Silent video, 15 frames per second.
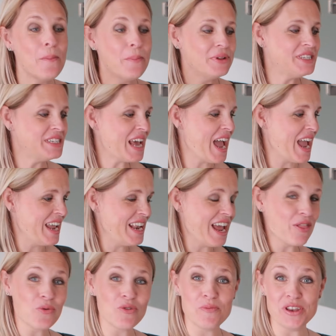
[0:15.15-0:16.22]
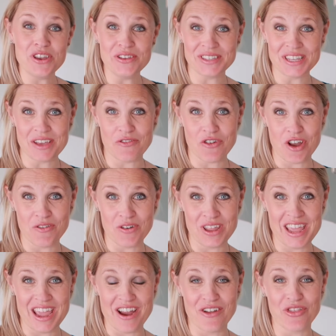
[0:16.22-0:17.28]
But today, now that we've been using it for over a
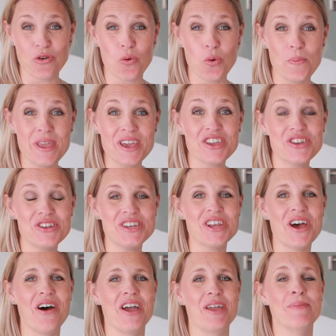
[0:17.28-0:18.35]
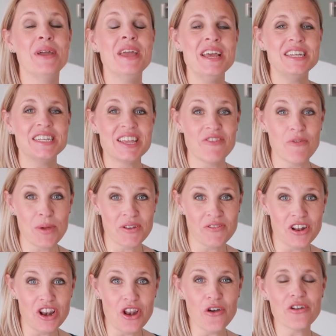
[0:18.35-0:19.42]
year, I thought it would be a good time to give a bit
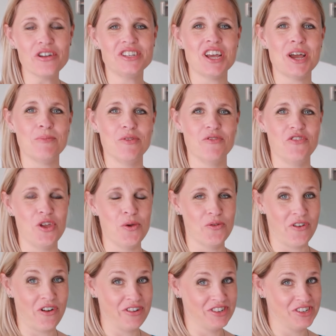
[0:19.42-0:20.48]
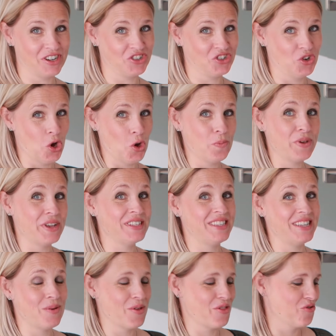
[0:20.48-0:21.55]
of a longer term review of our induction hob. You can
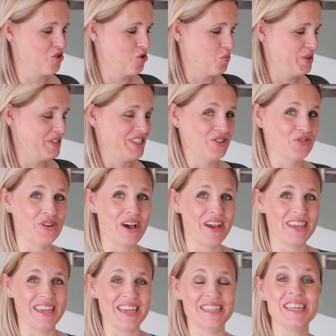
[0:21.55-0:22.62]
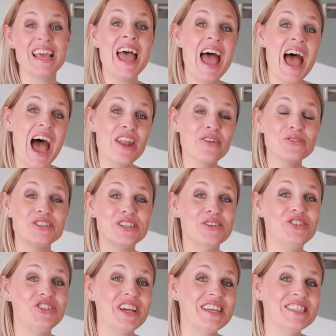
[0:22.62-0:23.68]
see whether or not we still like it, and also
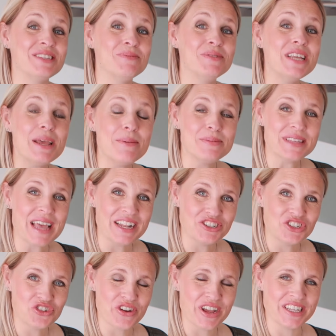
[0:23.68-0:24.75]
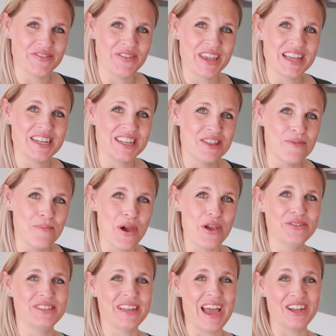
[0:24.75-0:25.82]
share some tips and tricks for getting the
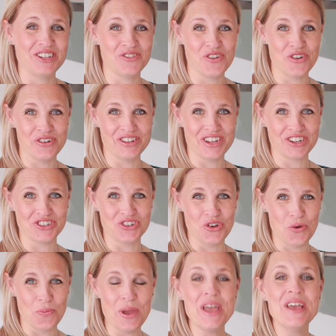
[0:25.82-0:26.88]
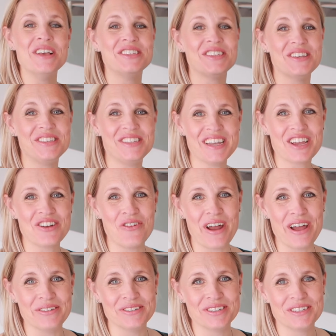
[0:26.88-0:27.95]
most out of your induction hob. So stick
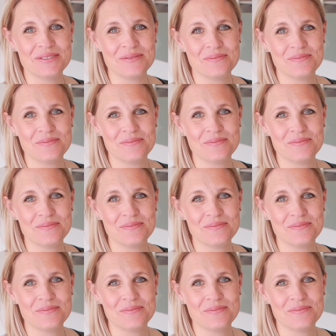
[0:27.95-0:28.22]
around.